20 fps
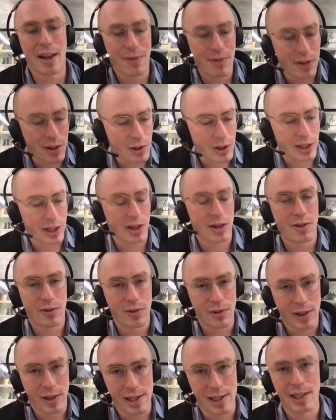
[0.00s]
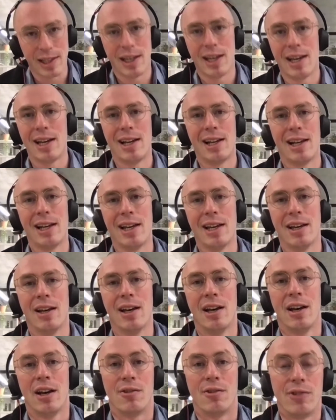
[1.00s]
And if you've got to go through this
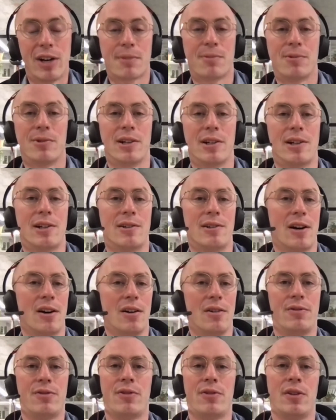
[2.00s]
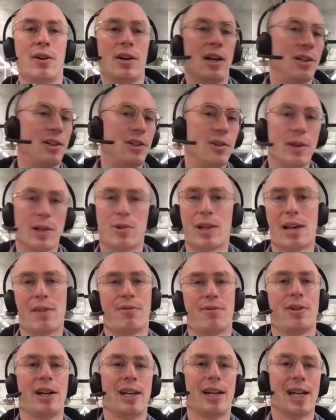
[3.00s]
yearly rigmarole of doing all of
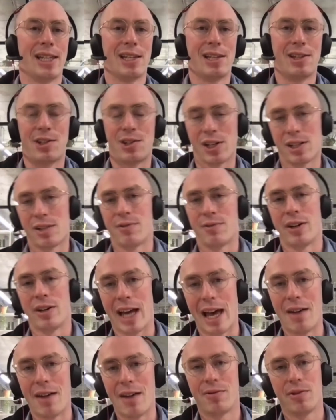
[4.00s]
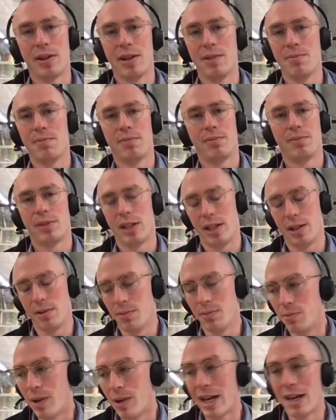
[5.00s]
their finances, justifying every, you
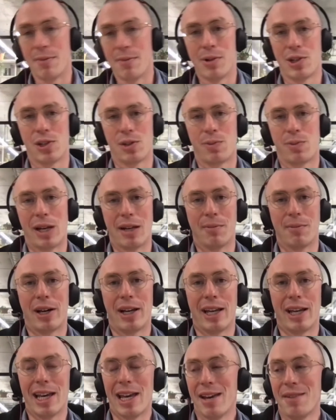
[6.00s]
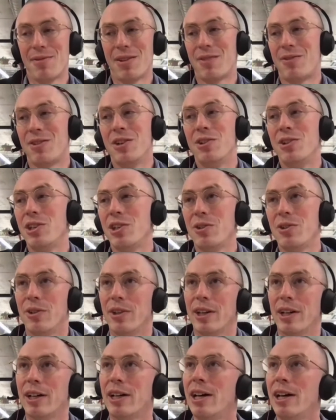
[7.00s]
know, way in which you're spending money, even if you
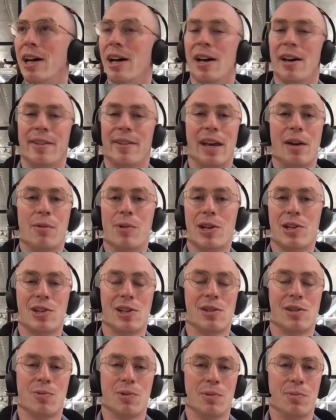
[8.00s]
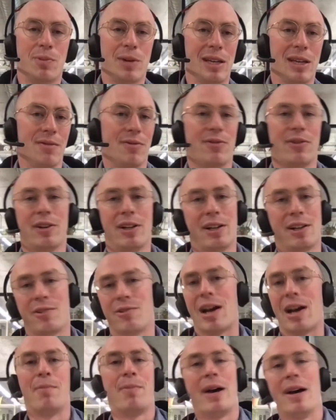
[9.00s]
knew that their wishes would be for
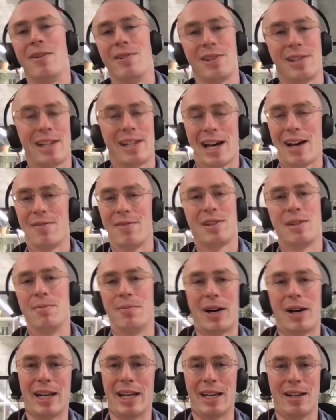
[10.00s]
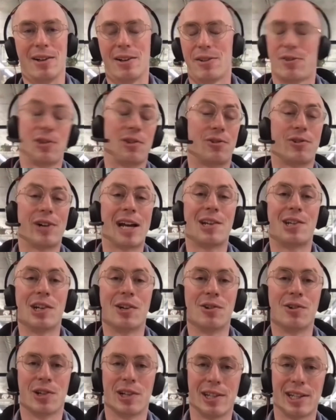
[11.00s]
grandparents to have some money or your
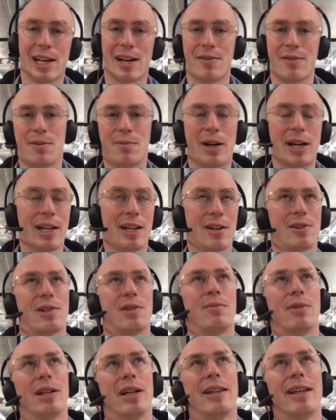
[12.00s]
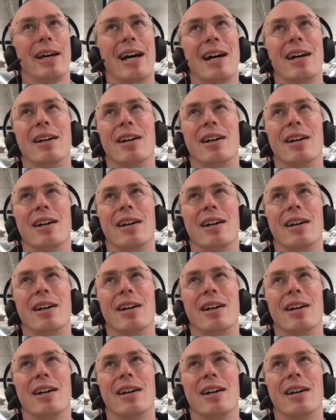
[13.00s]
grandchildren to have some money or something like